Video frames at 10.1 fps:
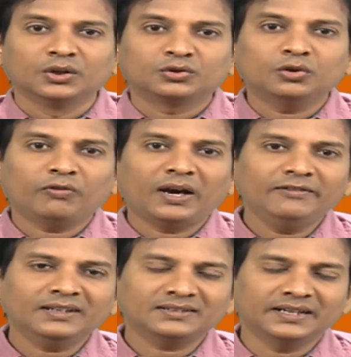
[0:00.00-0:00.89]
So, while
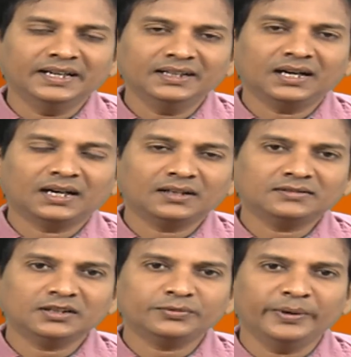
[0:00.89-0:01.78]
we are sending the
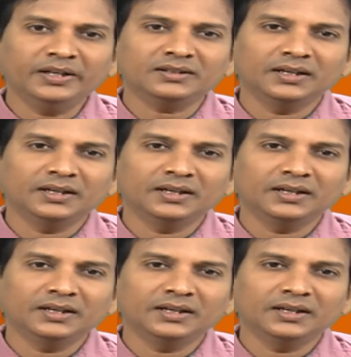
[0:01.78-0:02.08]
addresses means